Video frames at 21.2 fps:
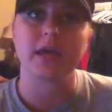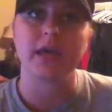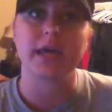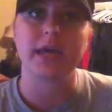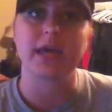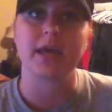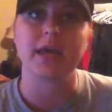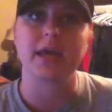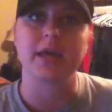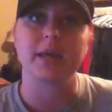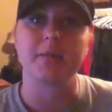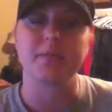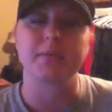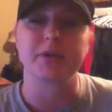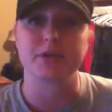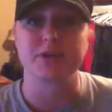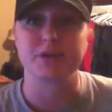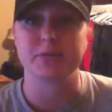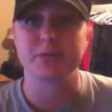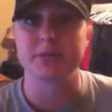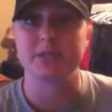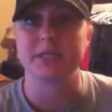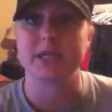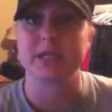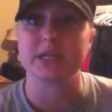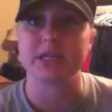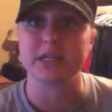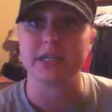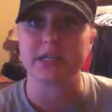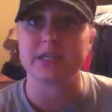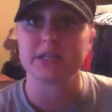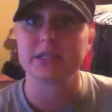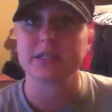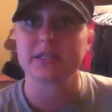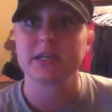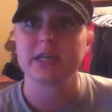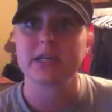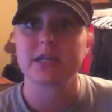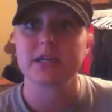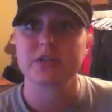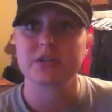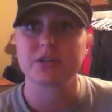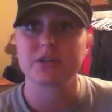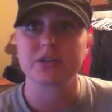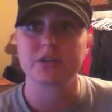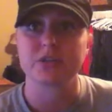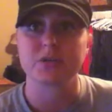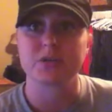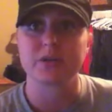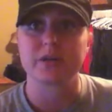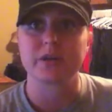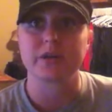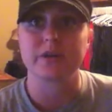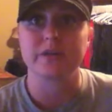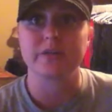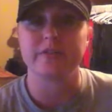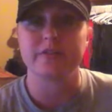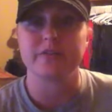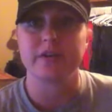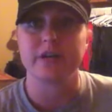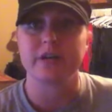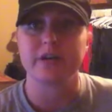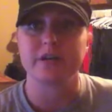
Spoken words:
and mushrooms and onions, just sort of